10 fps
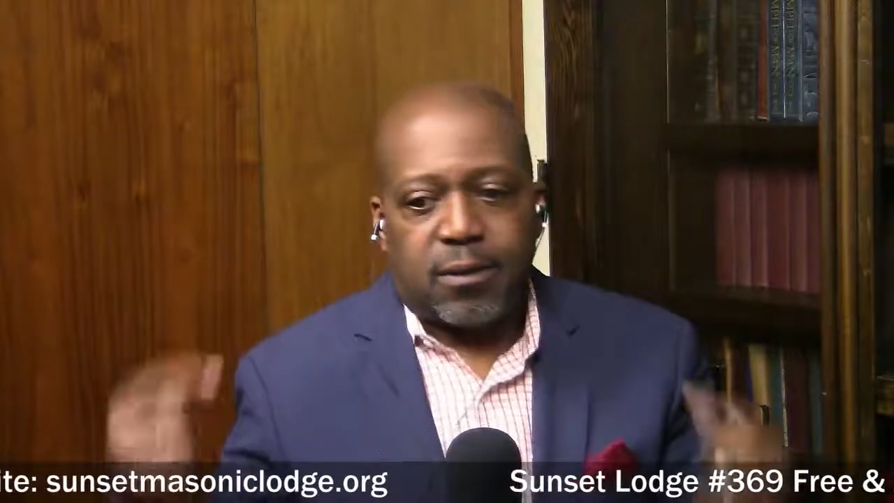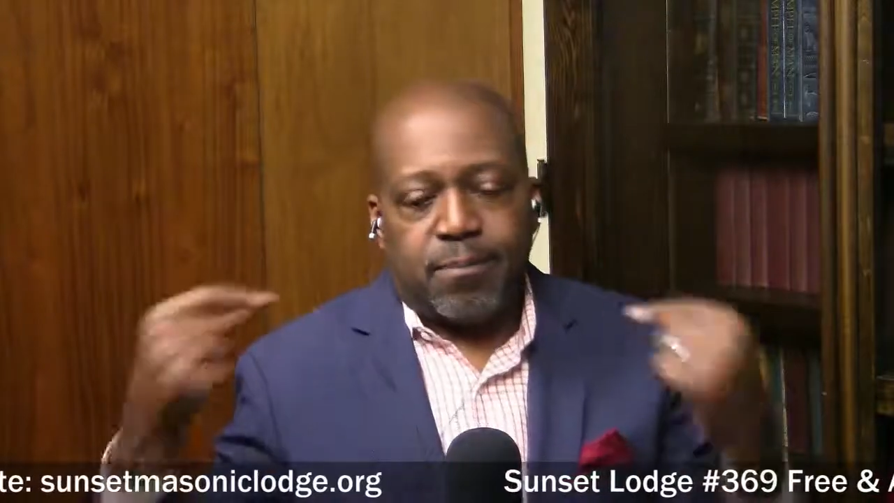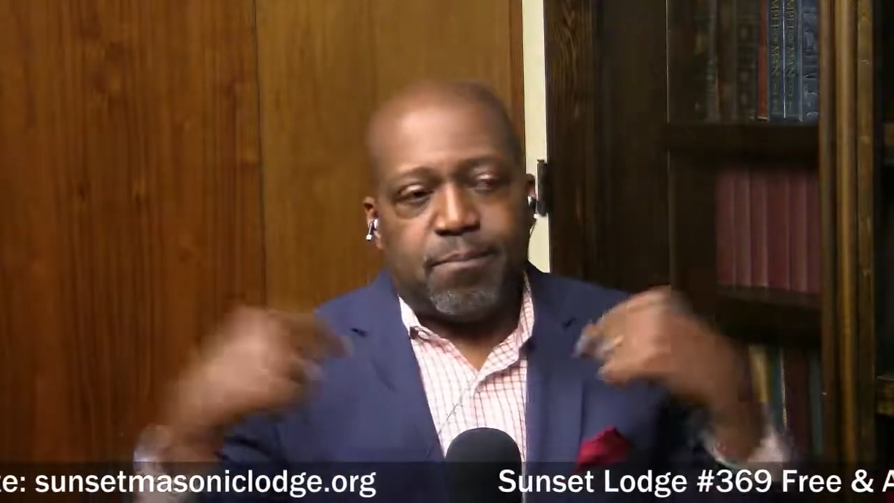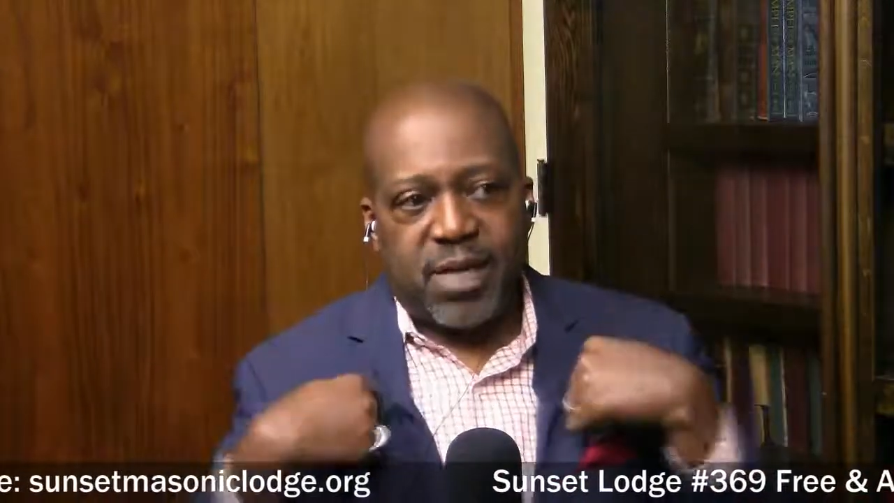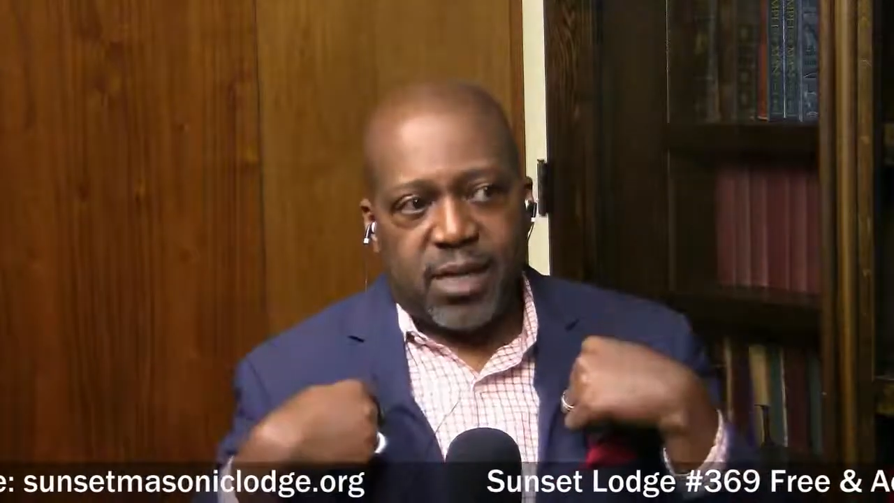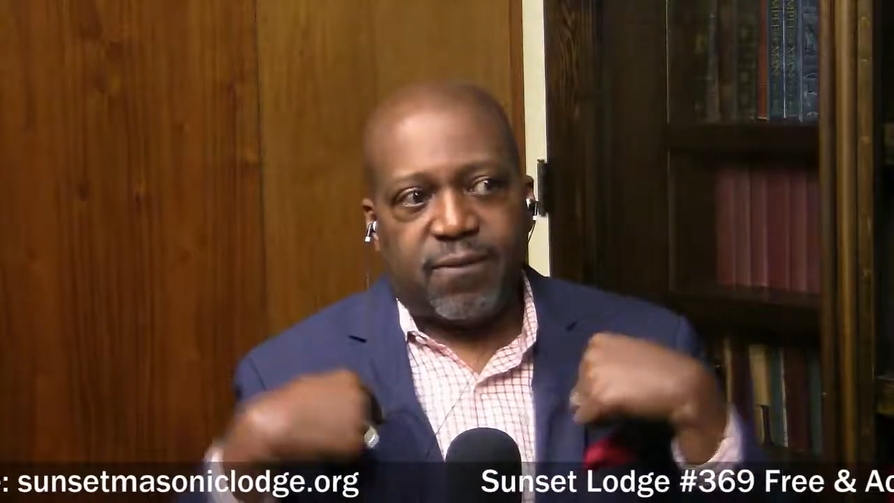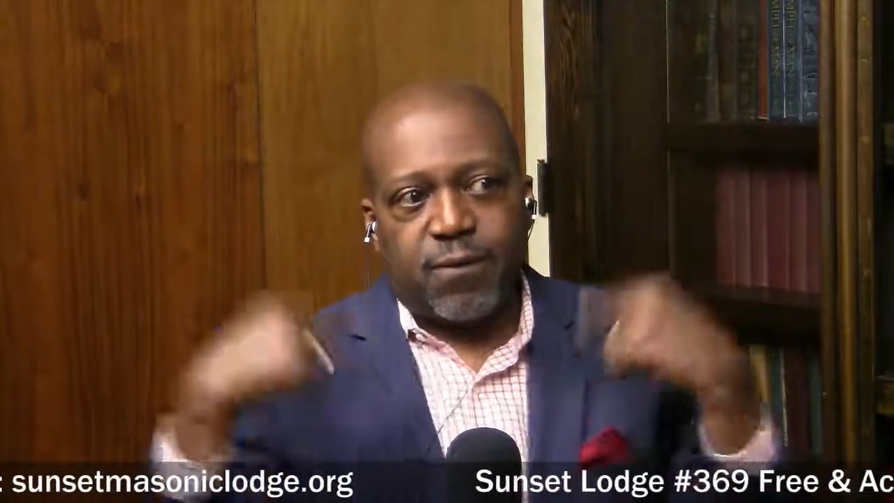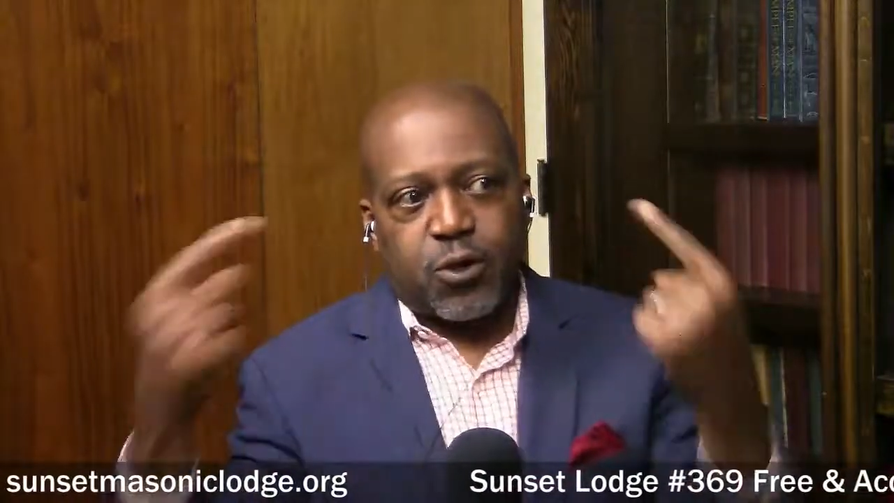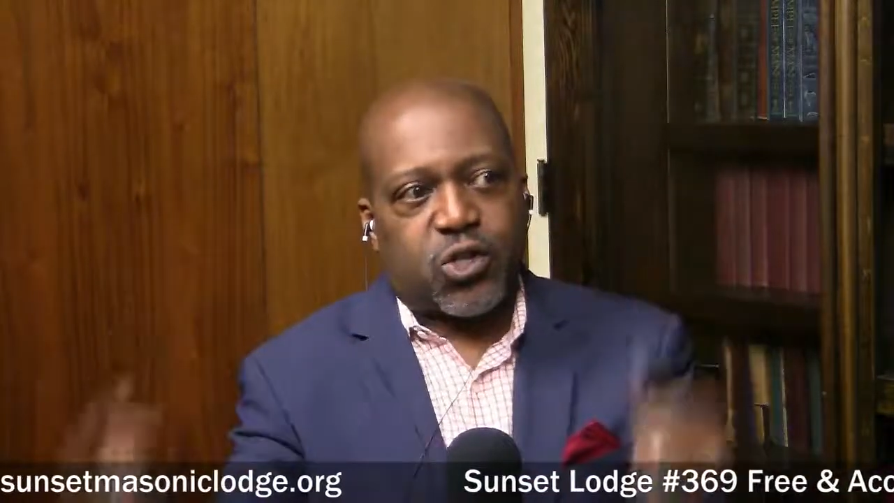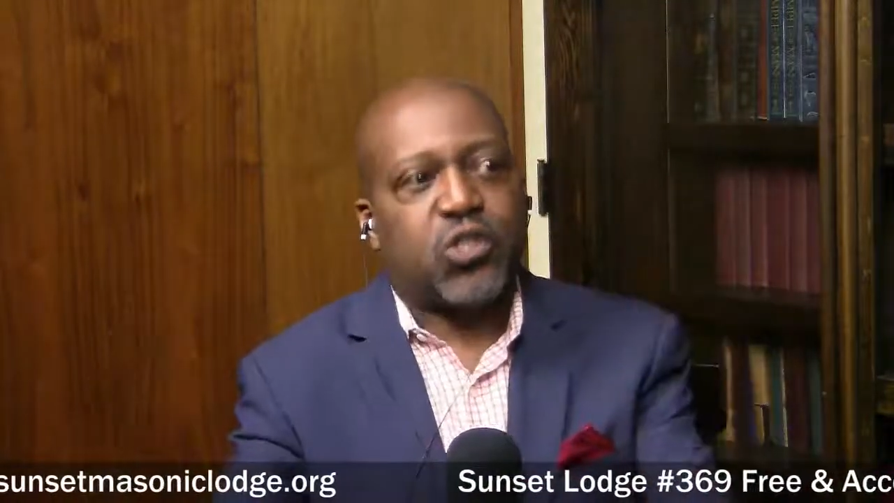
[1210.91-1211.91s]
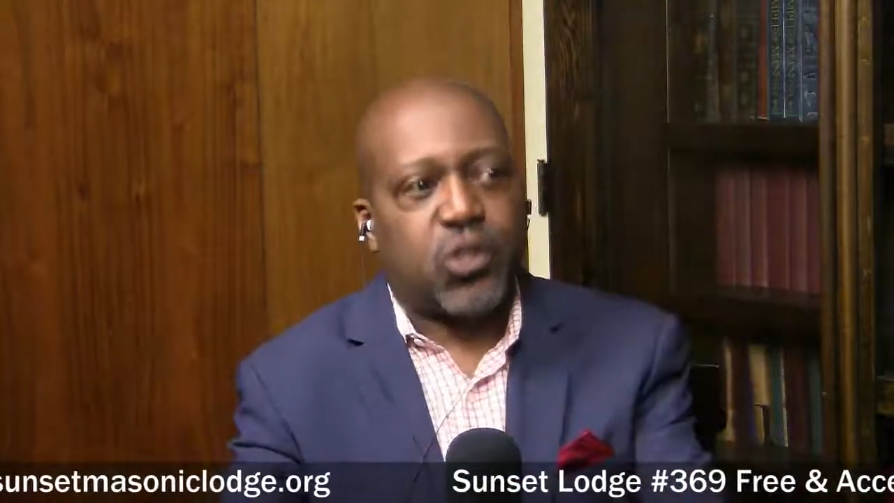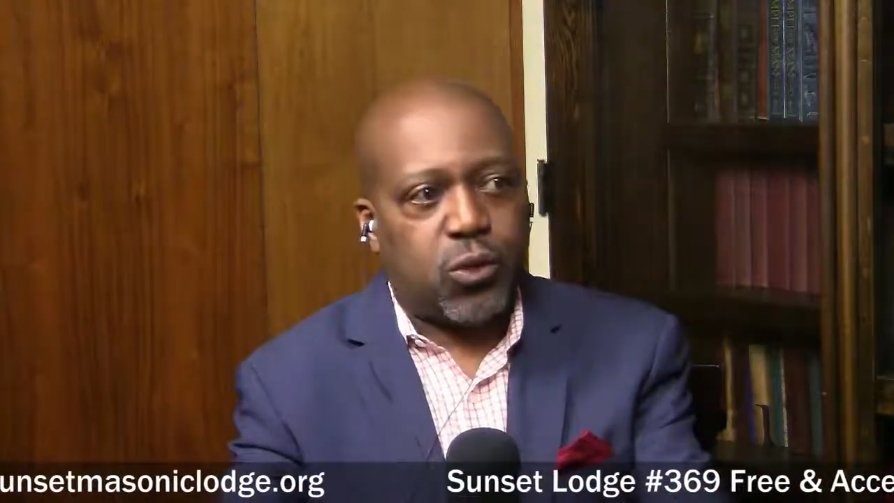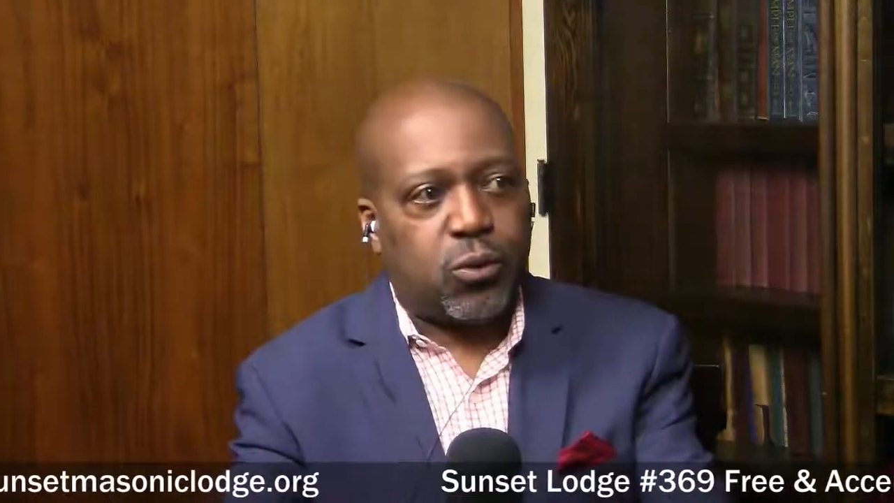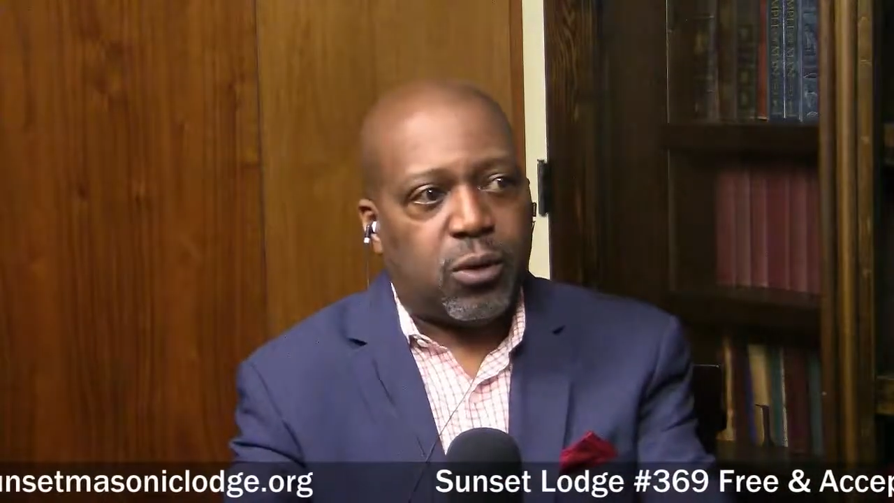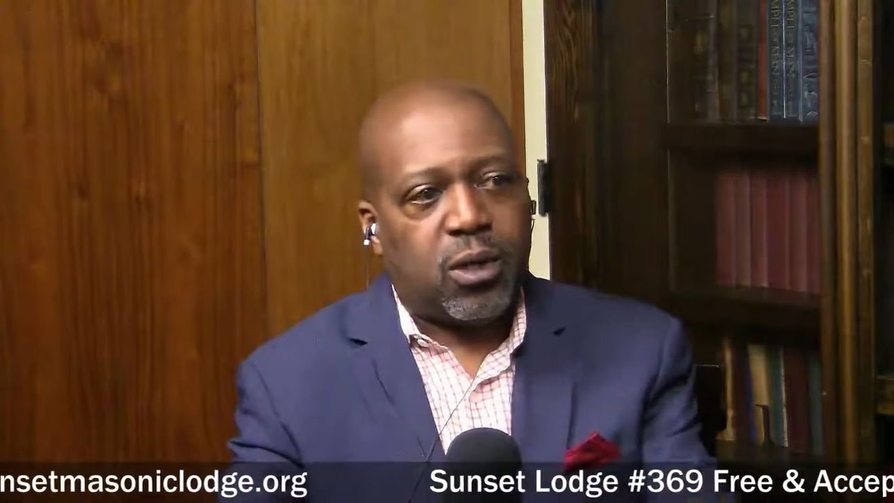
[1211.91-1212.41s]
me versus you,